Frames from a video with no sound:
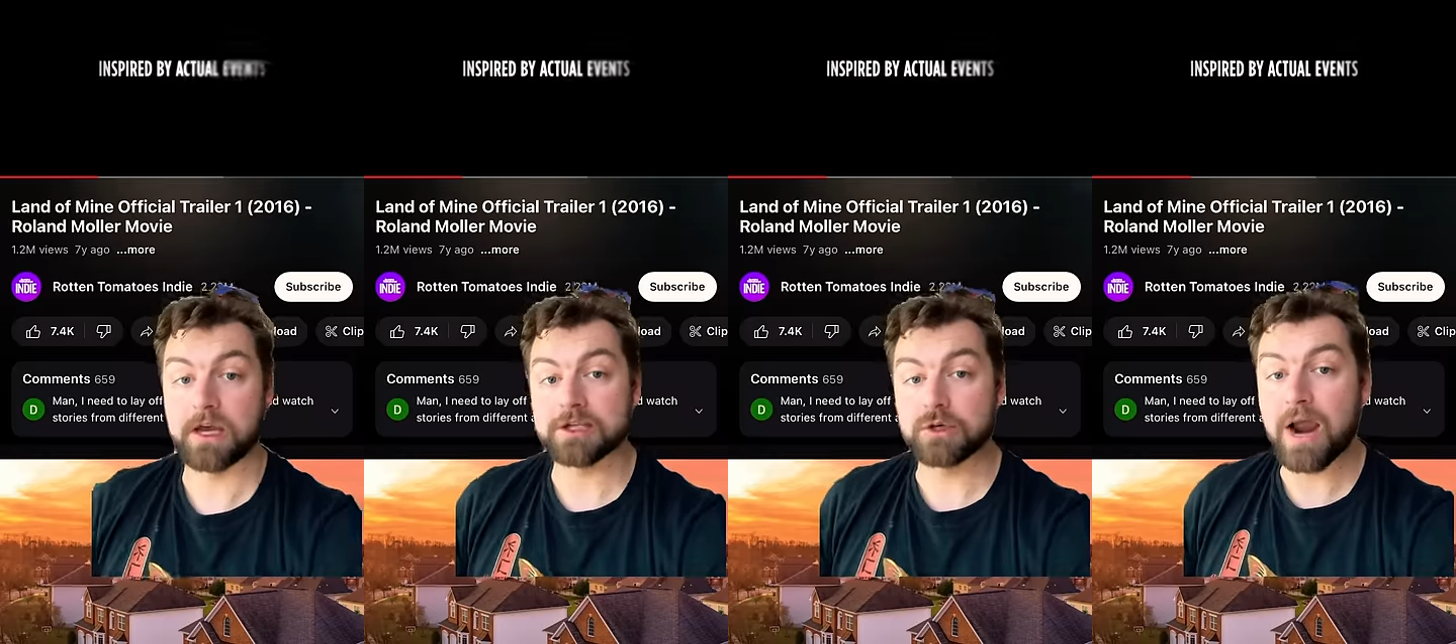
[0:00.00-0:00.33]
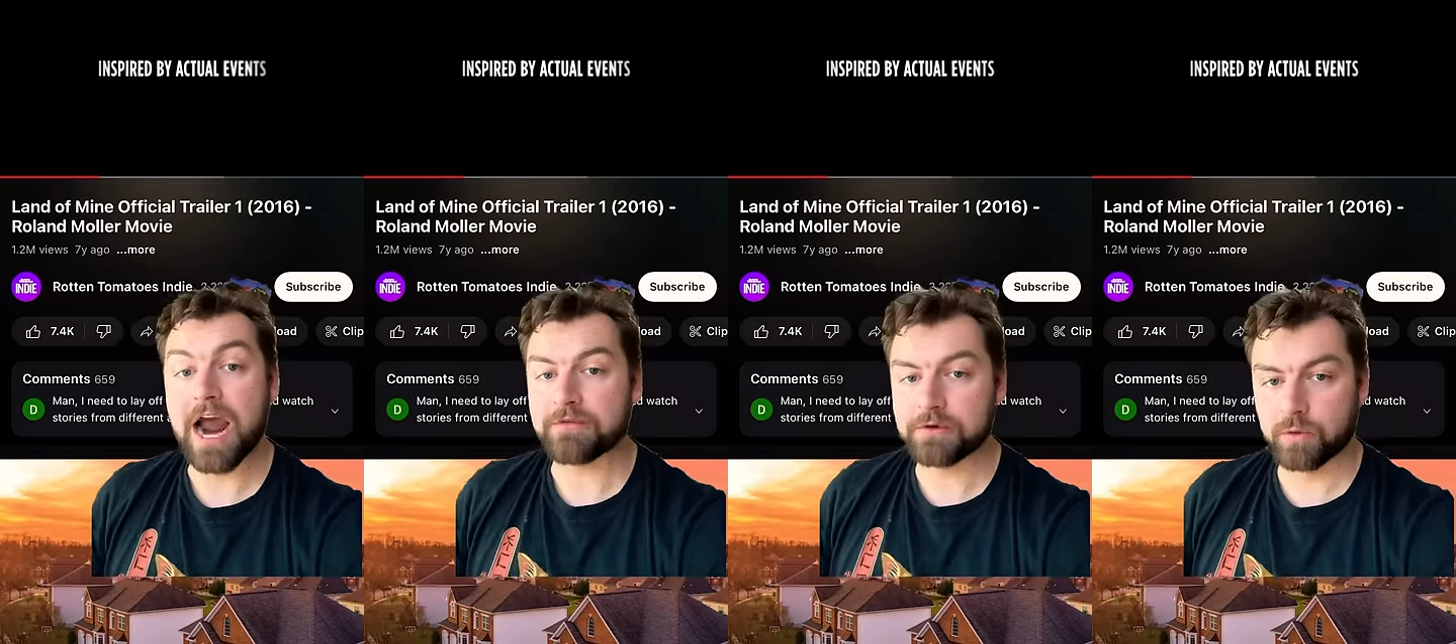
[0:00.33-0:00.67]
And so
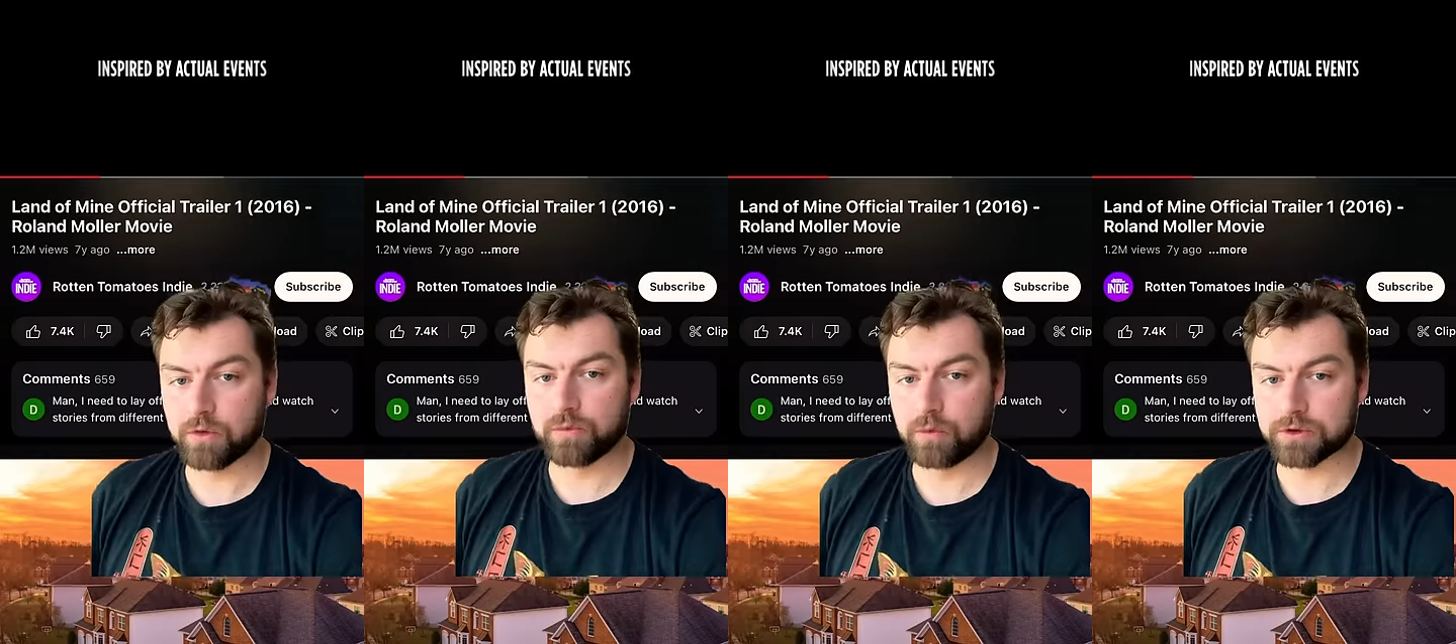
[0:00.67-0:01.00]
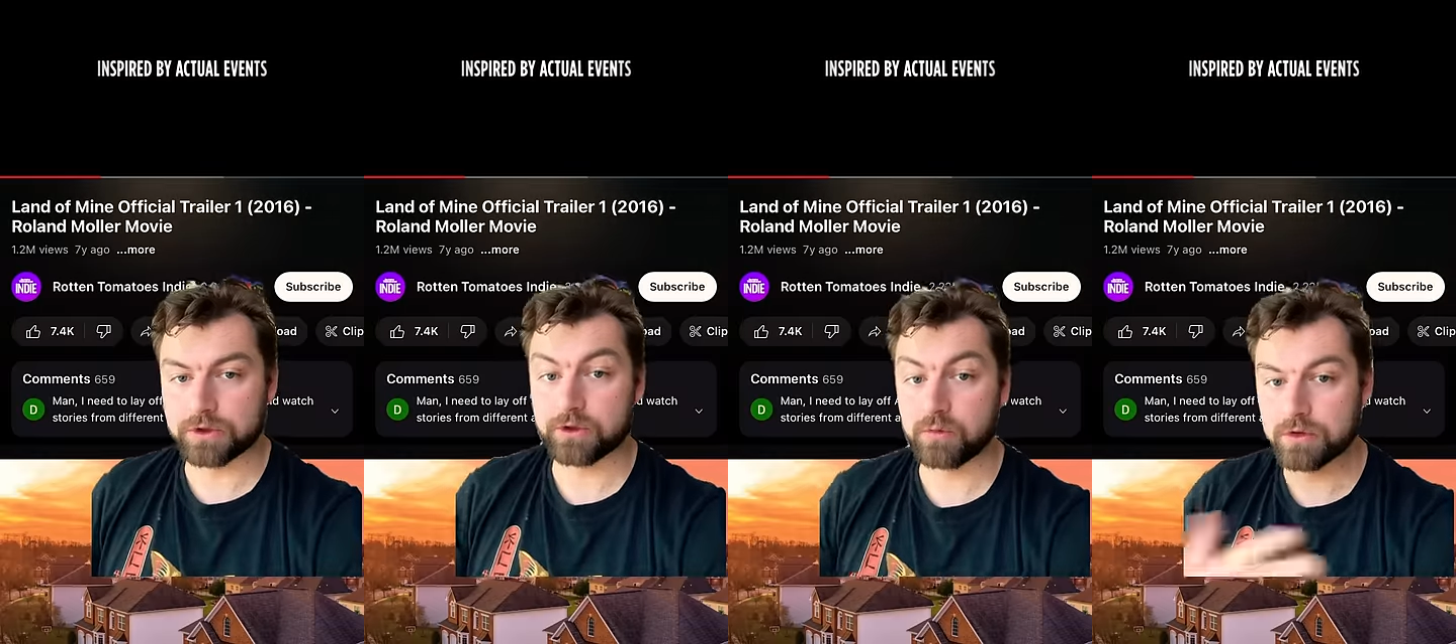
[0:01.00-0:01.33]
after World War
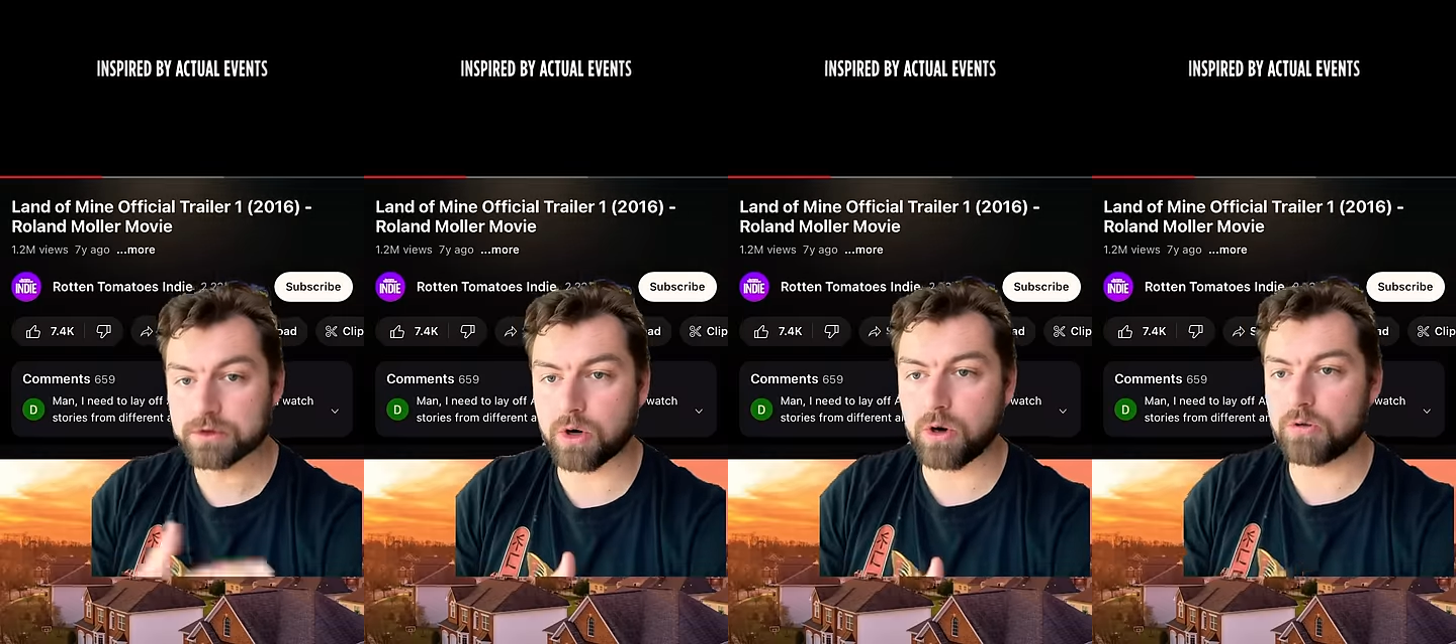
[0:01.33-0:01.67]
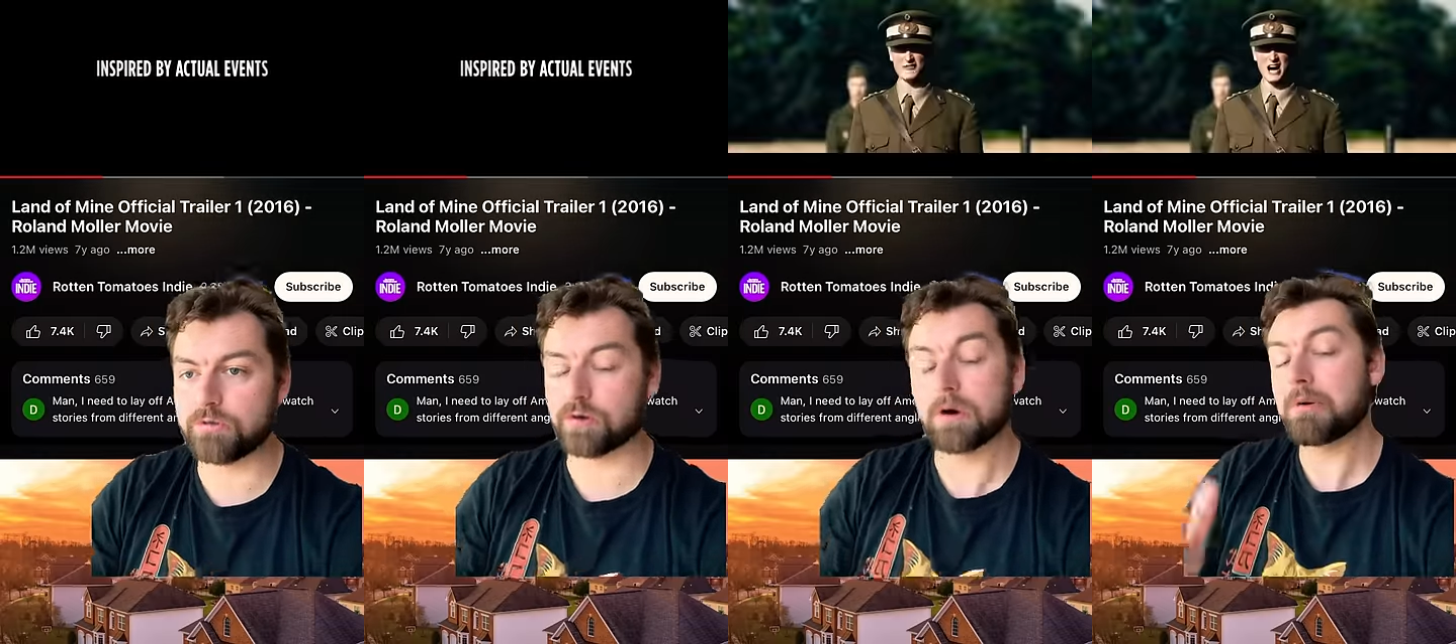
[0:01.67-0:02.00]
II was over,